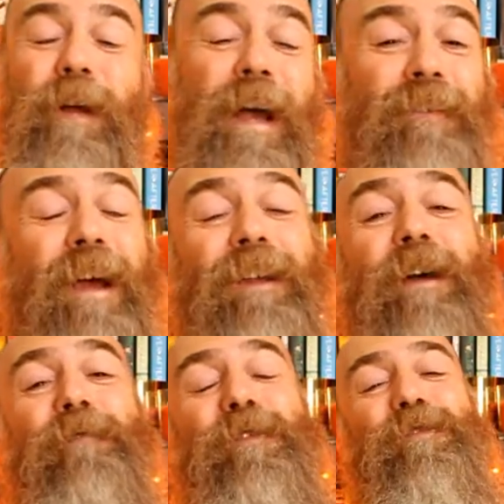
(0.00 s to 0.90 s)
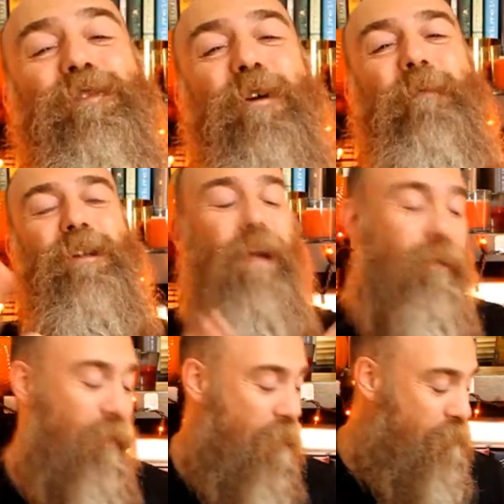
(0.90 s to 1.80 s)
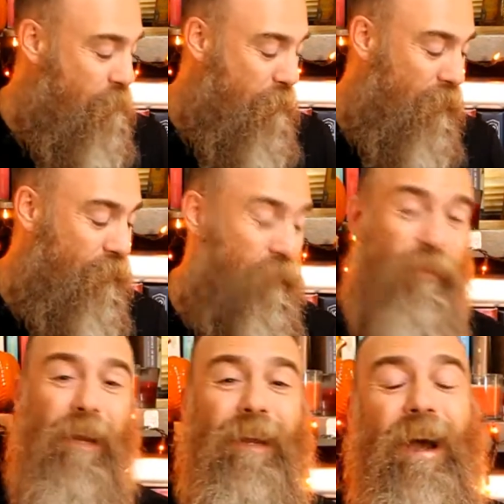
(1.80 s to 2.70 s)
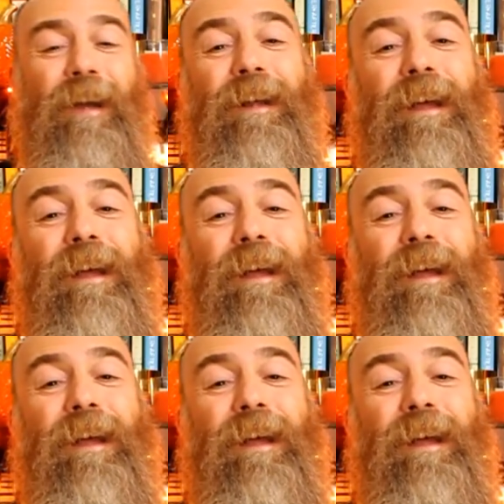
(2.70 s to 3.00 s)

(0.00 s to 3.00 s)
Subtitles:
Guys, I love you so much. I love the messages I got